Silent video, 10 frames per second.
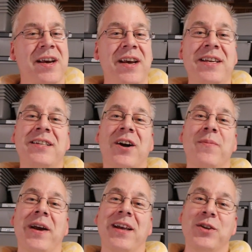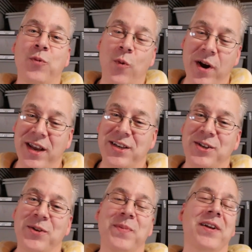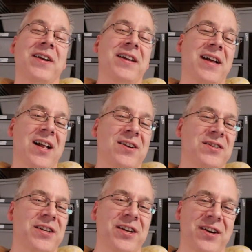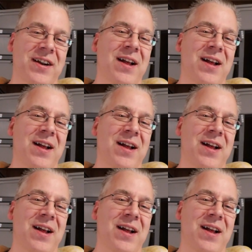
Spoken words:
he started making $22 million a year.